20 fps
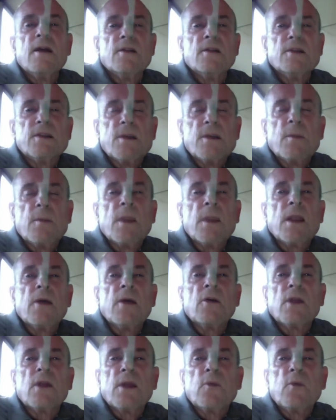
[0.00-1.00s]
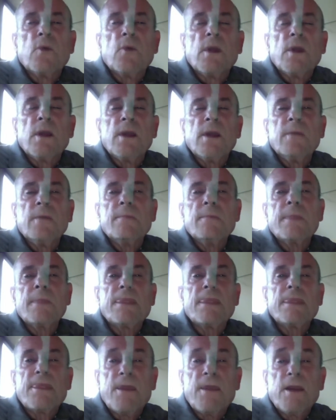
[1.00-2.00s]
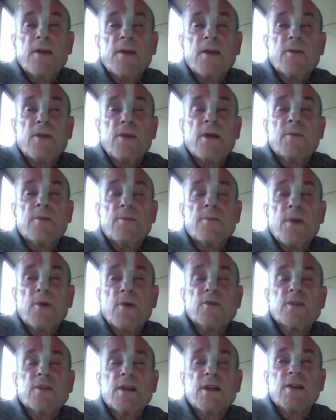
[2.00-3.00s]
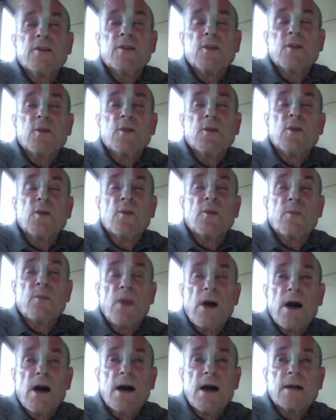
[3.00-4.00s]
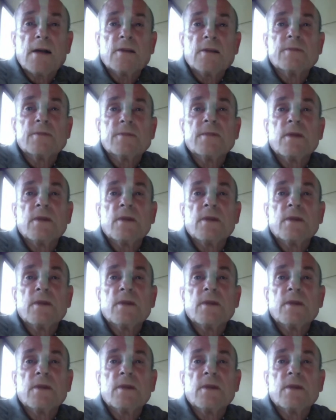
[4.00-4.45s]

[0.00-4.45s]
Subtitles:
Similarly, we think that posting to your blogs,